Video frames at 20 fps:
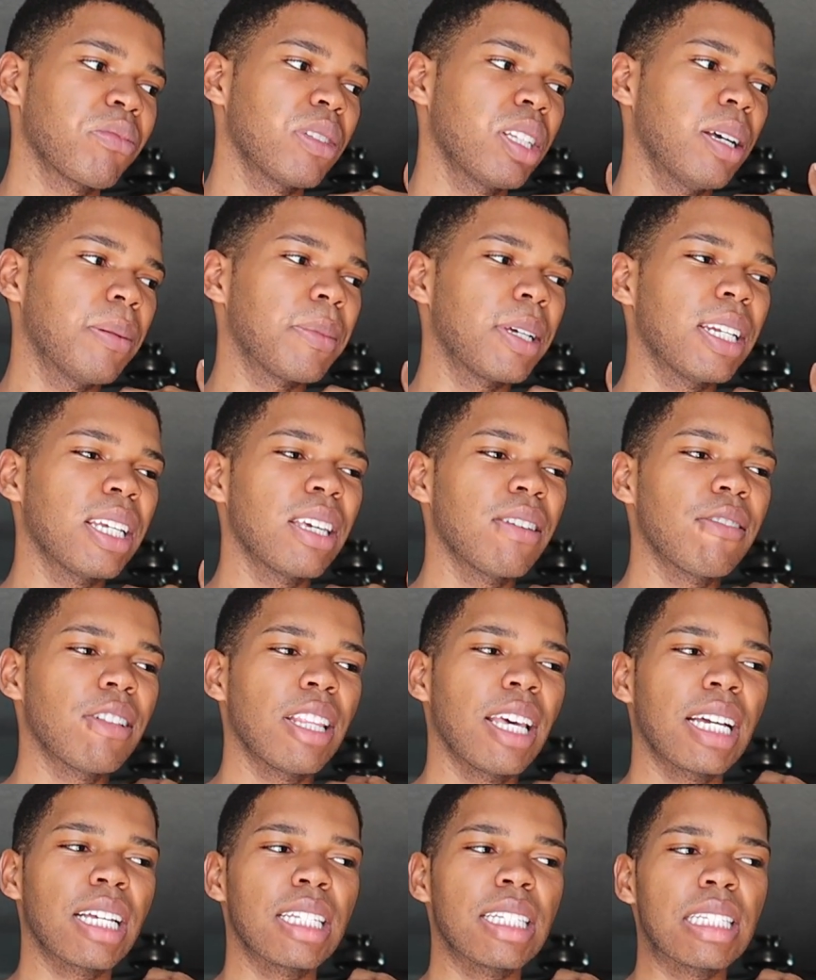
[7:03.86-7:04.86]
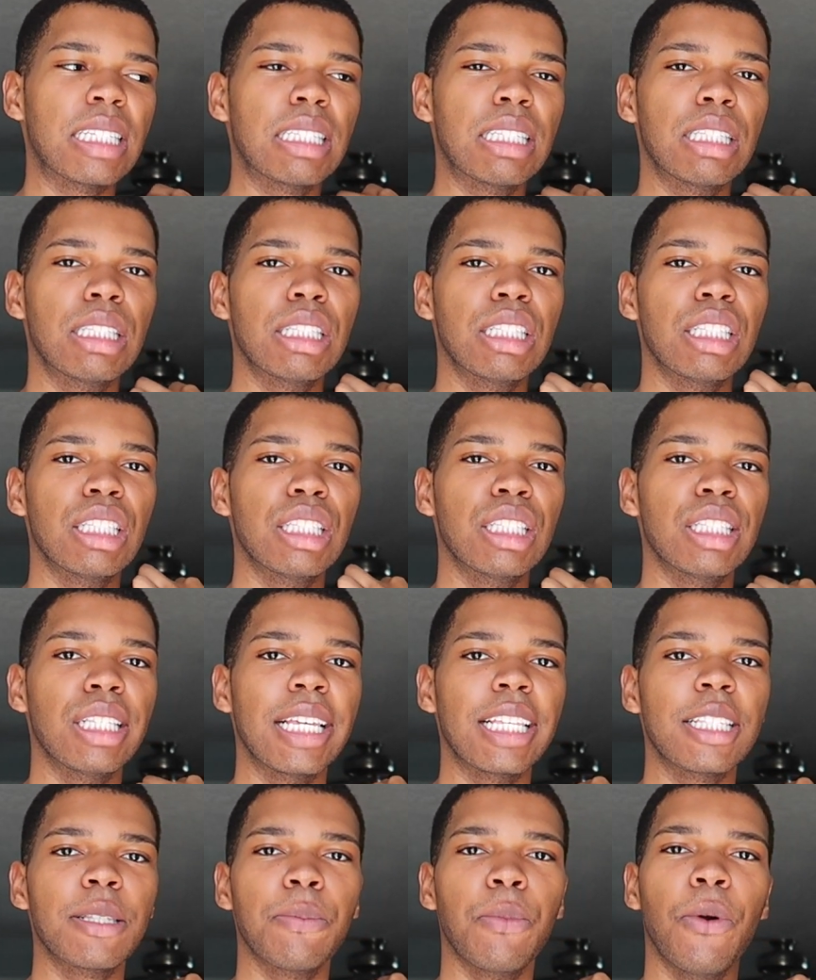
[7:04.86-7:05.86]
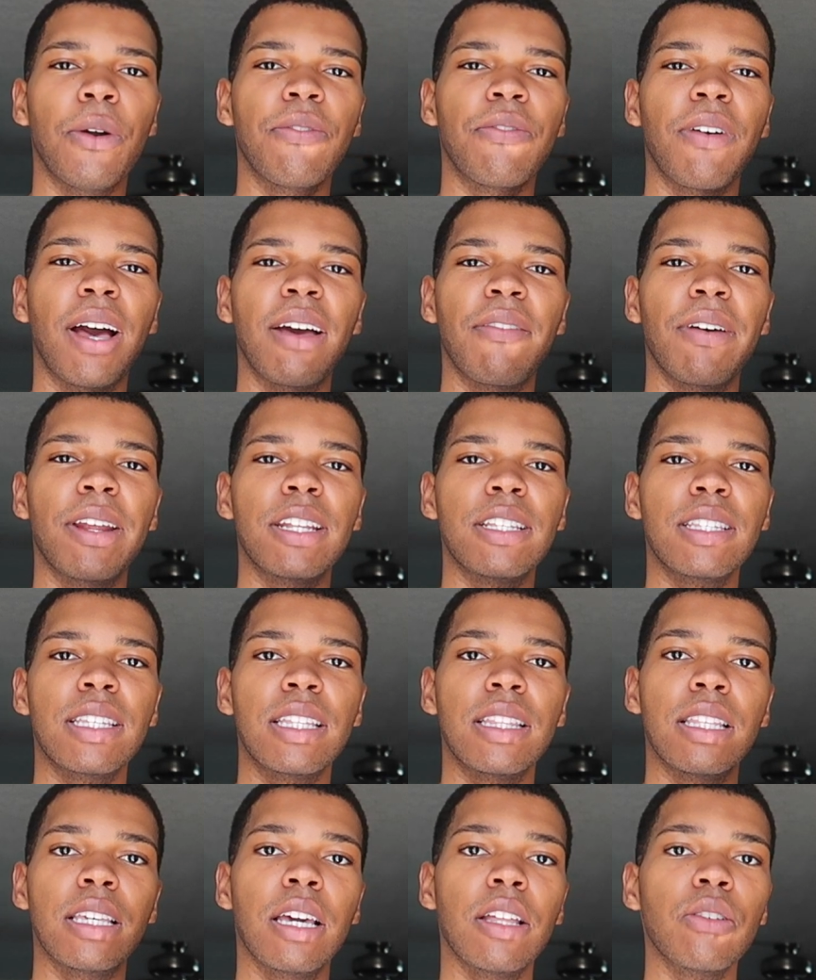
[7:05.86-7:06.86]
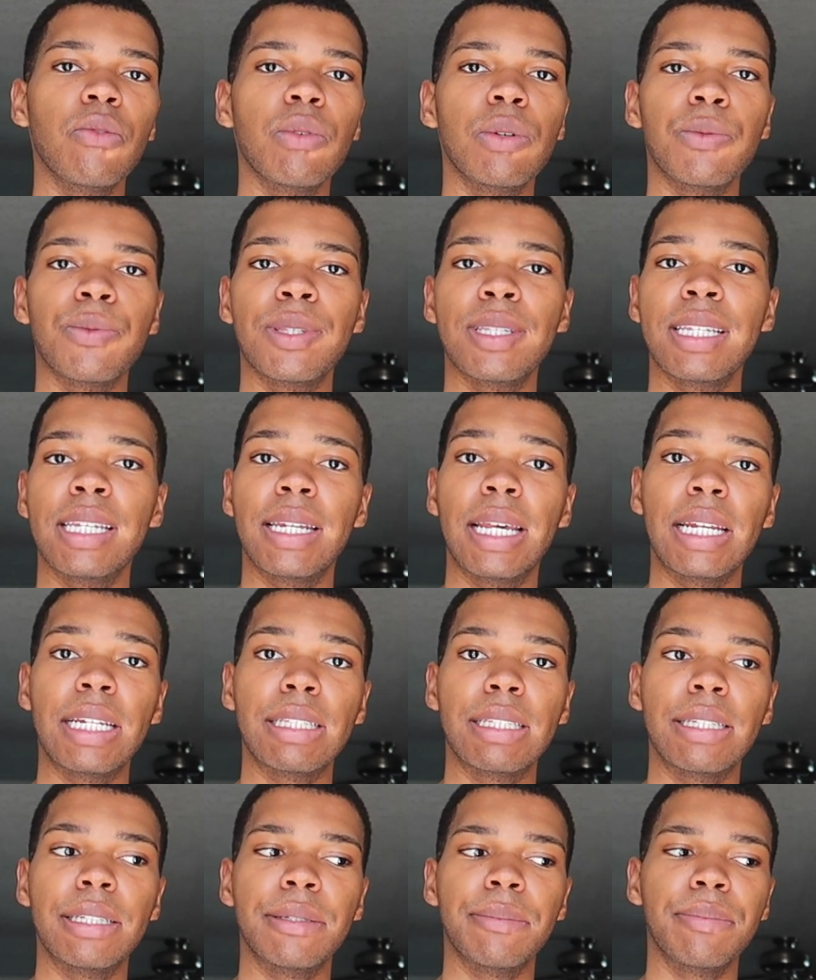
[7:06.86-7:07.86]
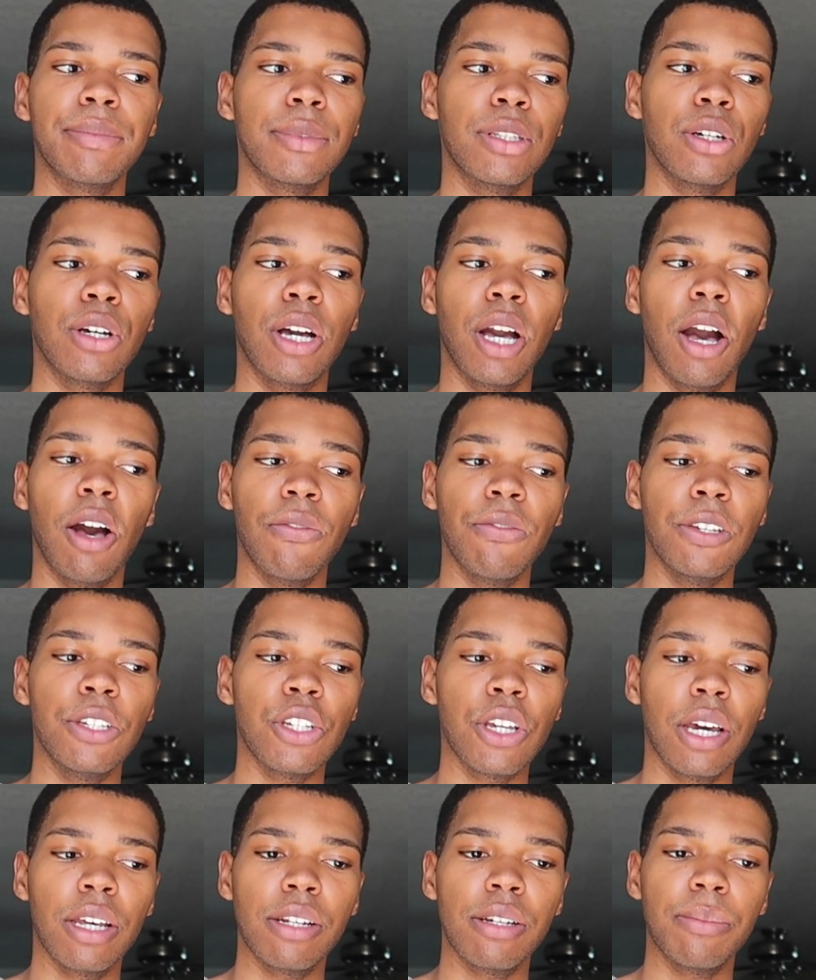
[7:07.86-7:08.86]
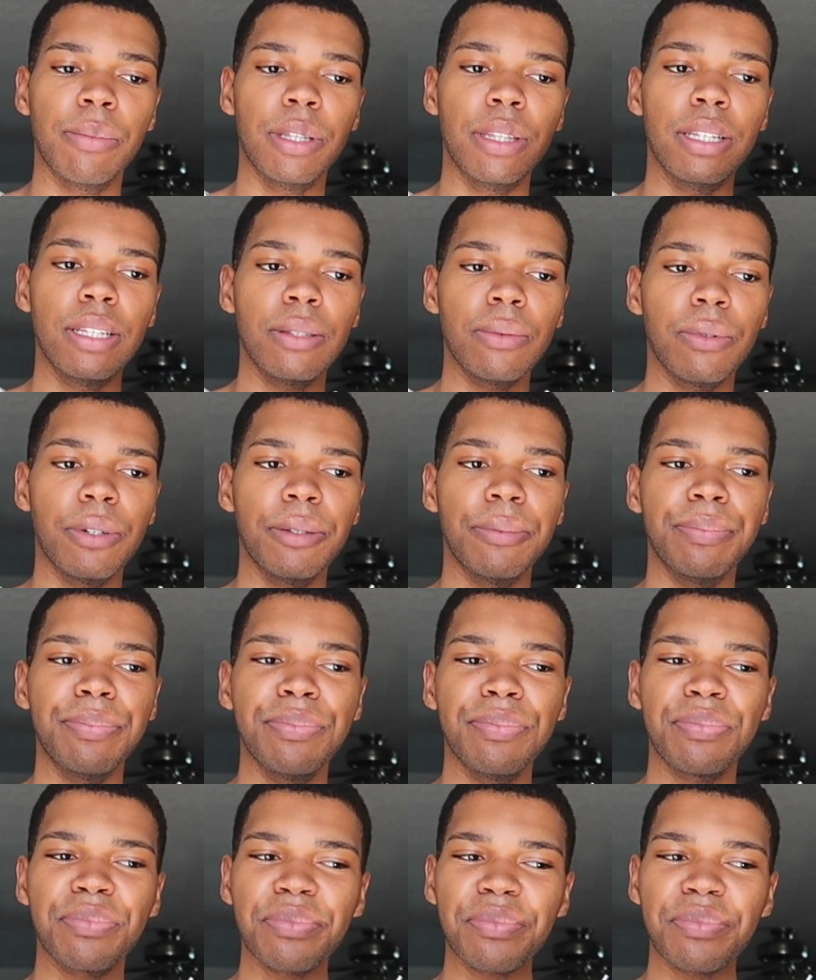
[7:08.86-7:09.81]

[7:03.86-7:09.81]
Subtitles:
I'm gonna give it like a 6.5 out of 10. The other one was 10 out of 10, the coffee chata, but this one,